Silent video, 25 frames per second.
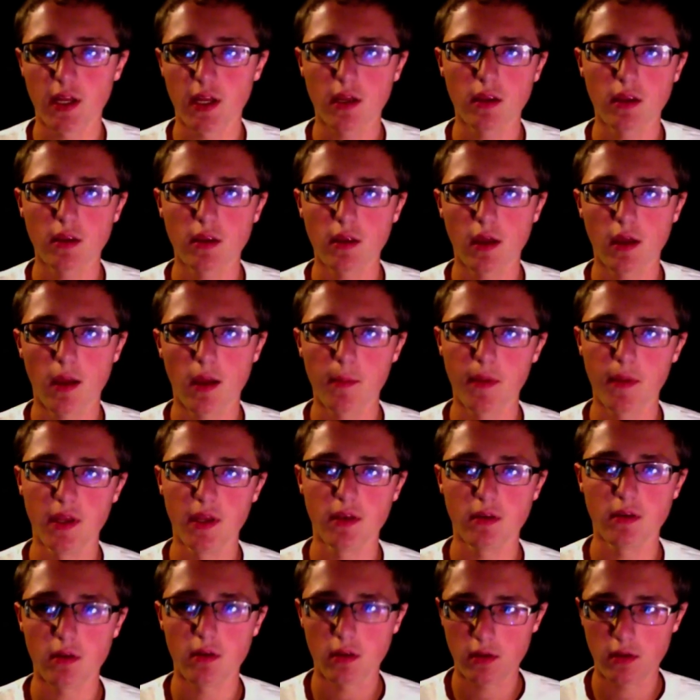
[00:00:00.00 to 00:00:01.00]
I mean, a
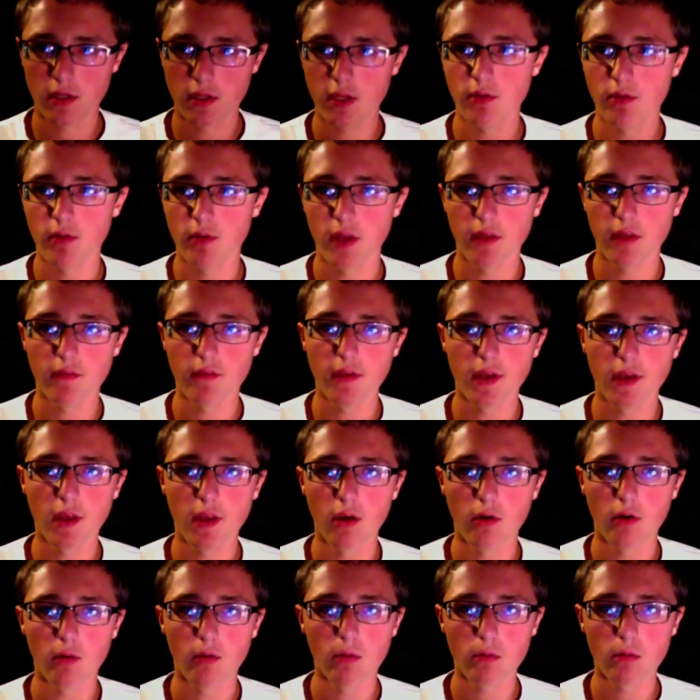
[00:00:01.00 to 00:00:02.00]
QnA video
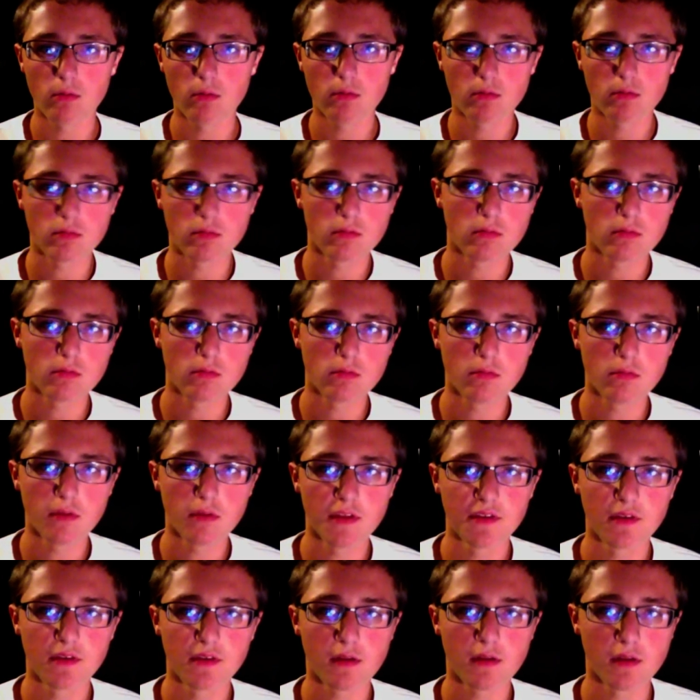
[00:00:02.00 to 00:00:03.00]
isn't
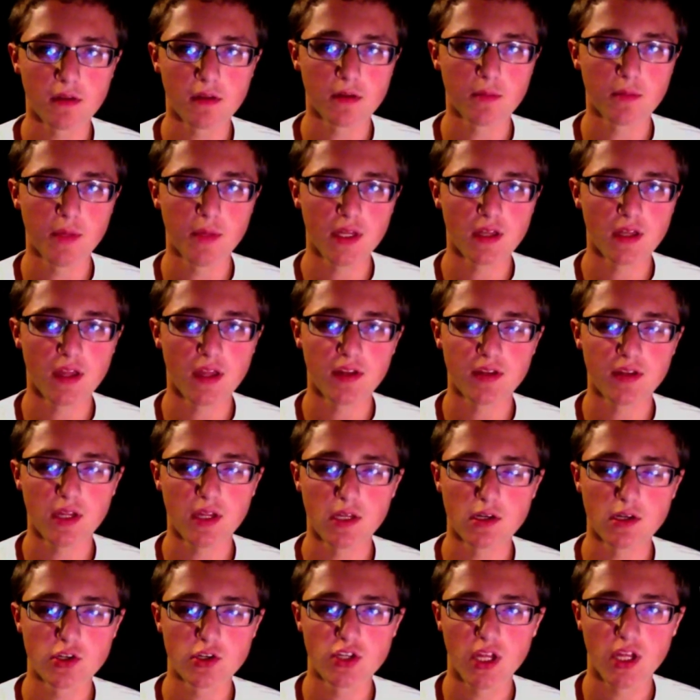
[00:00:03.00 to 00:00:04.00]
going to be less
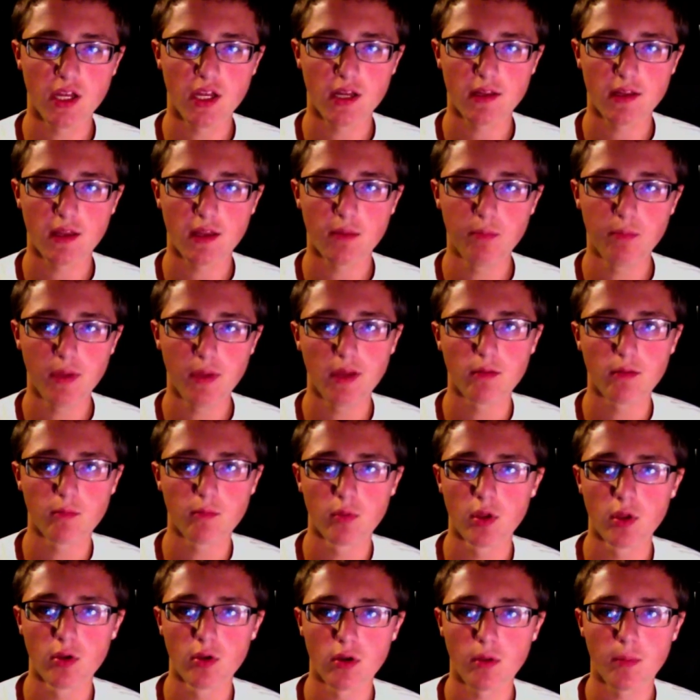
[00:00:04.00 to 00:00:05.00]
energetic than being blown
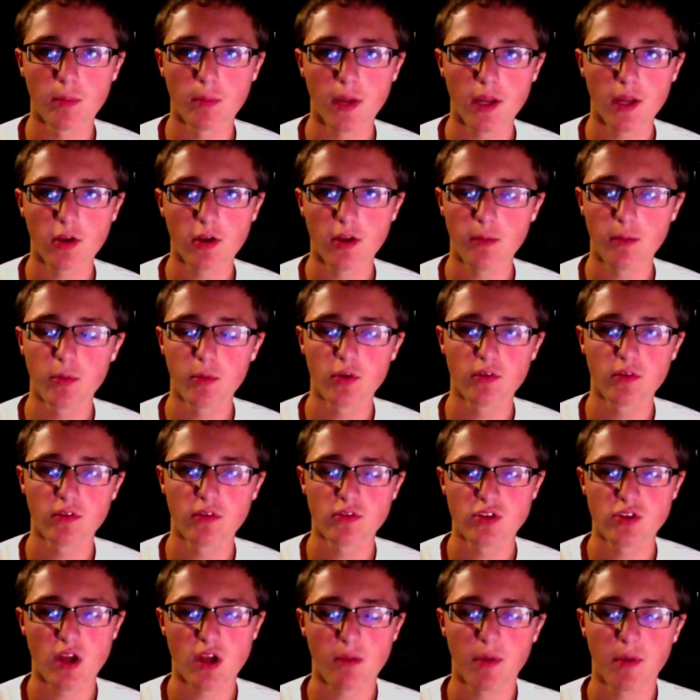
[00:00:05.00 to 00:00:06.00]
up by creepers and shot
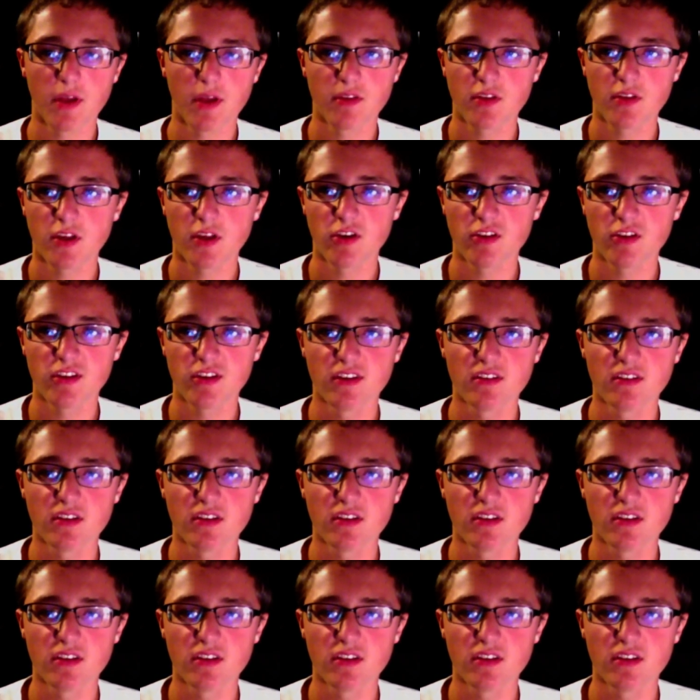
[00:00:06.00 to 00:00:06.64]
by skeletons